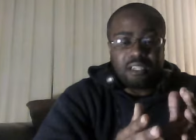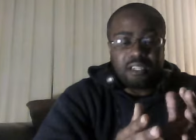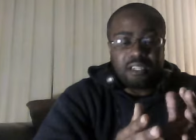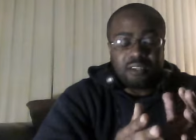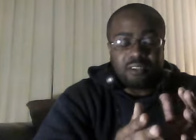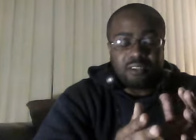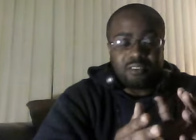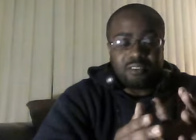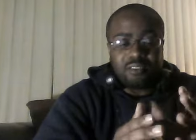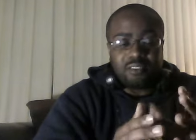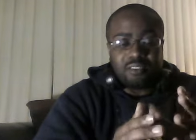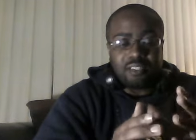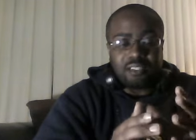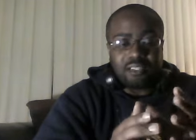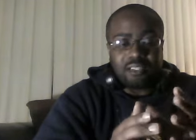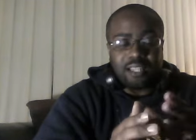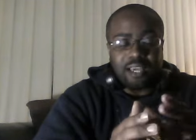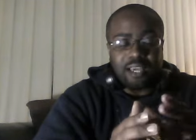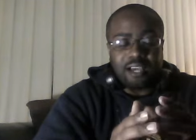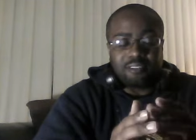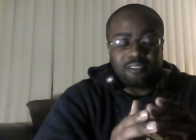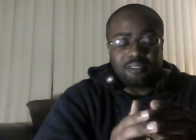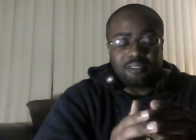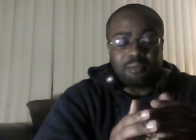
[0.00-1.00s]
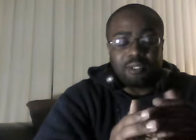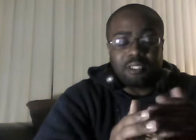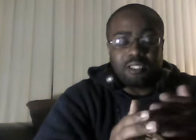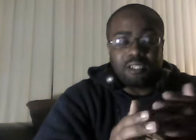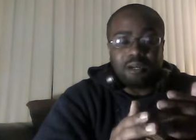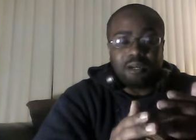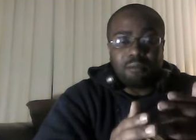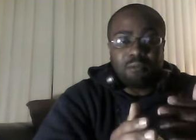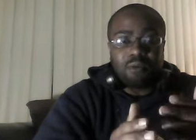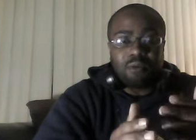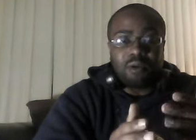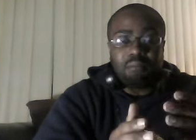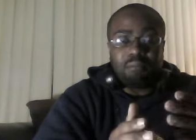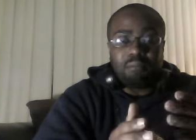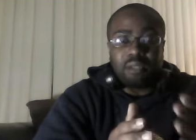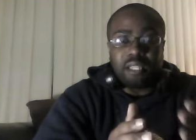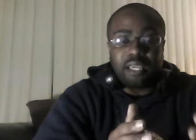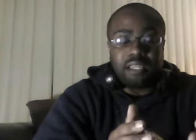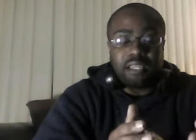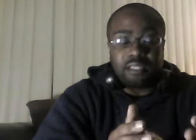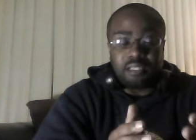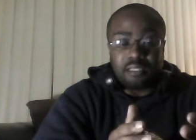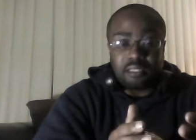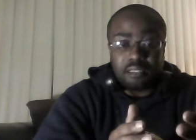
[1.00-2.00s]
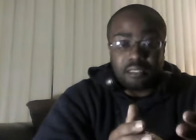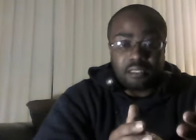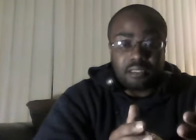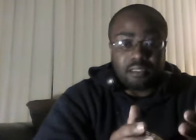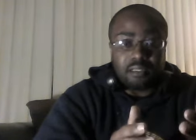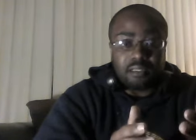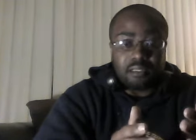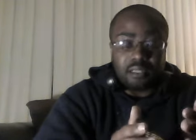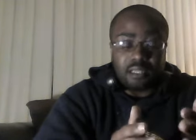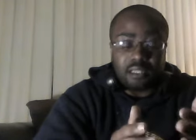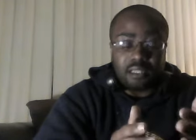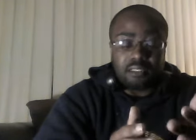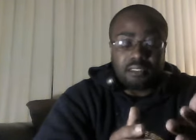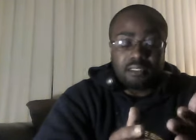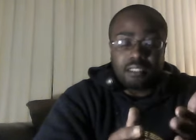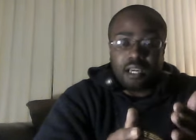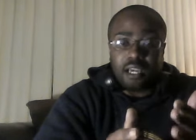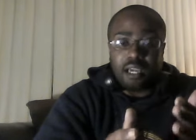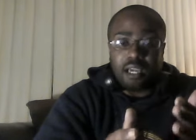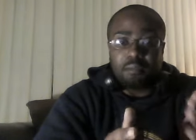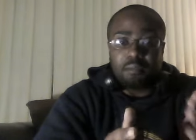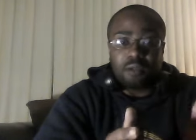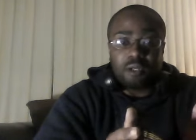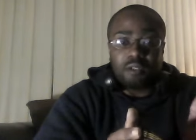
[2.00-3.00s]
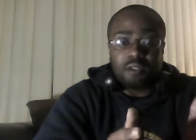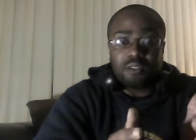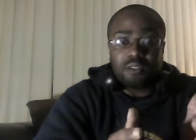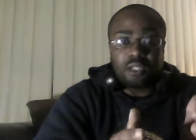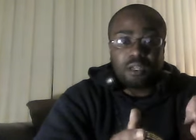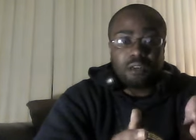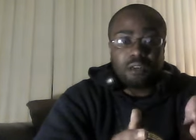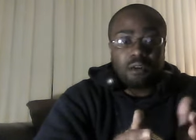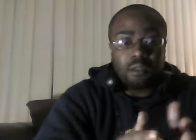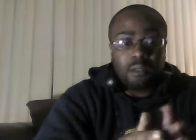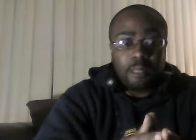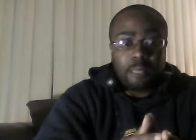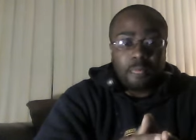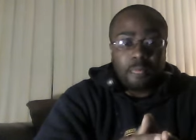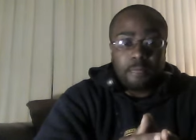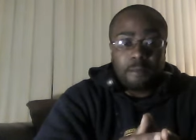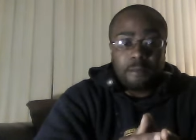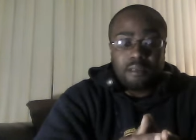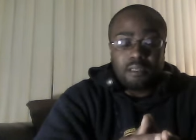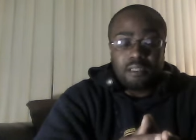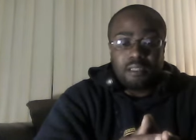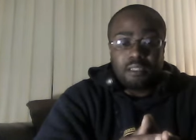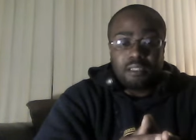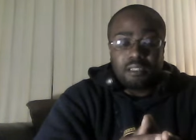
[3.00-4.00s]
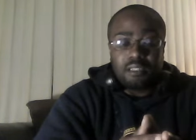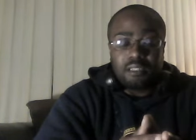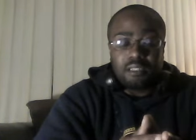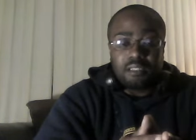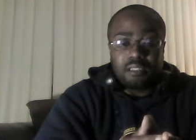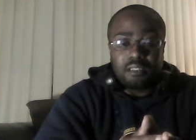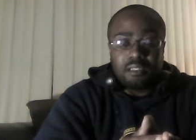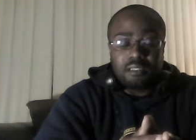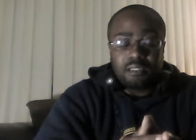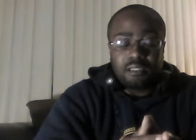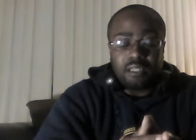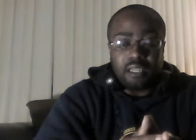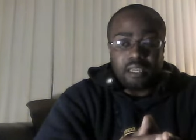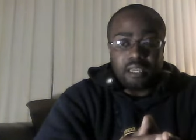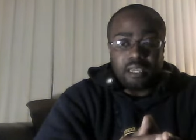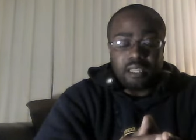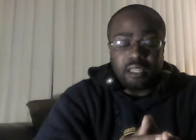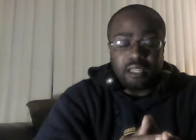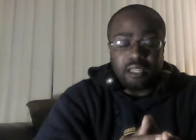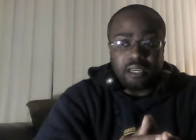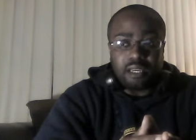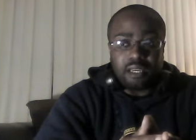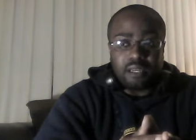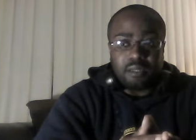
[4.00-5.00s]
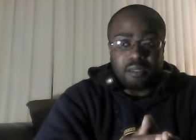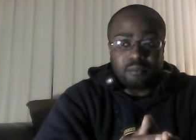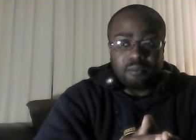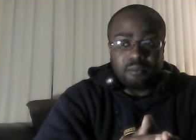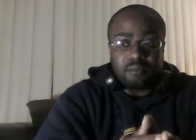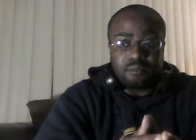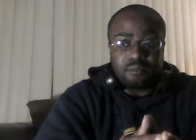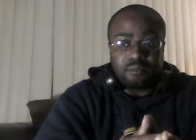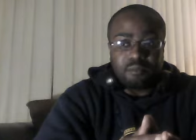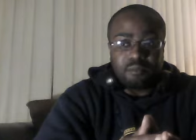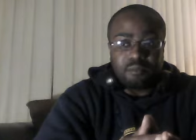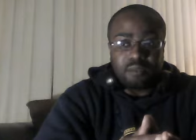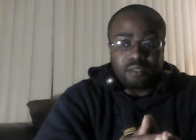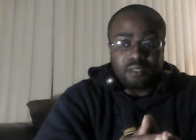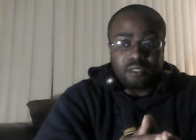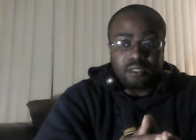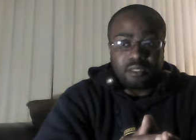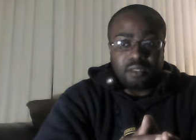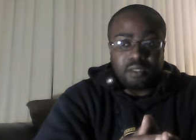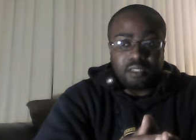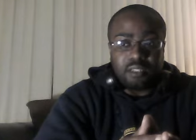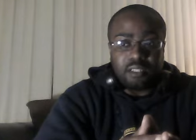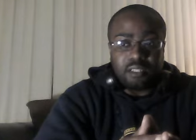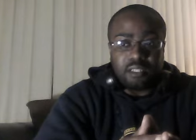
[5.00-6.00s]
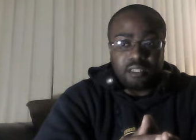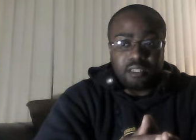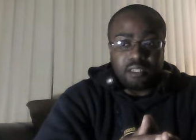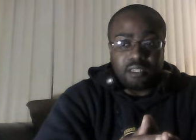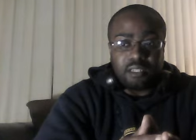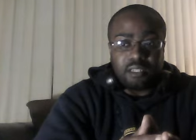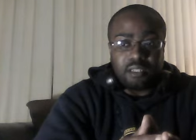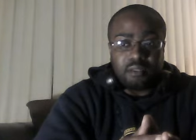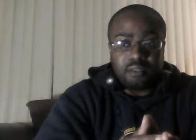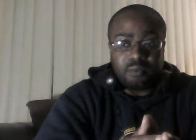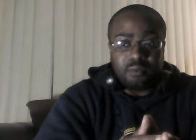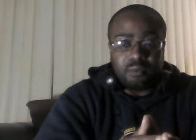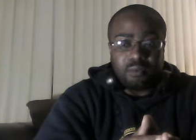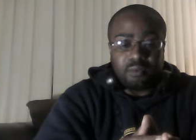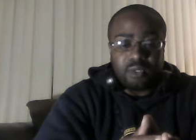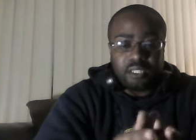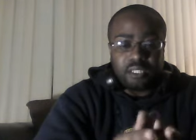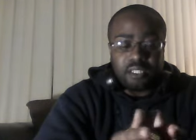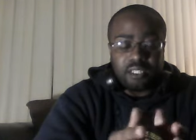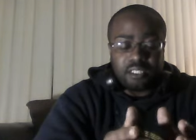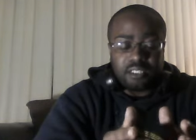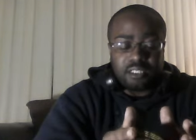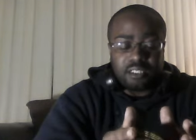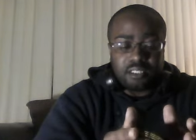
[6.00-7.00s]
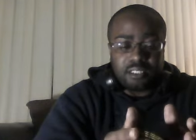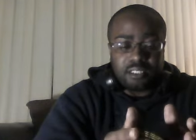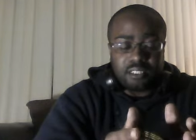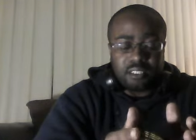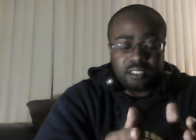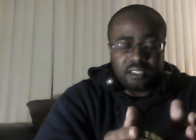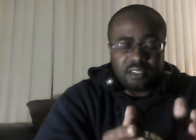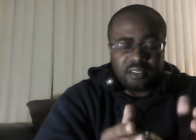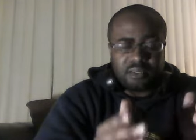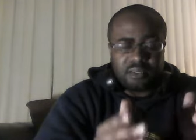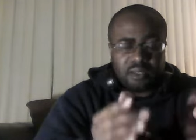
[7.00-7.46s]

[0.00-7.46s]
know the lies will become more blatant as time goes on and uh, we need to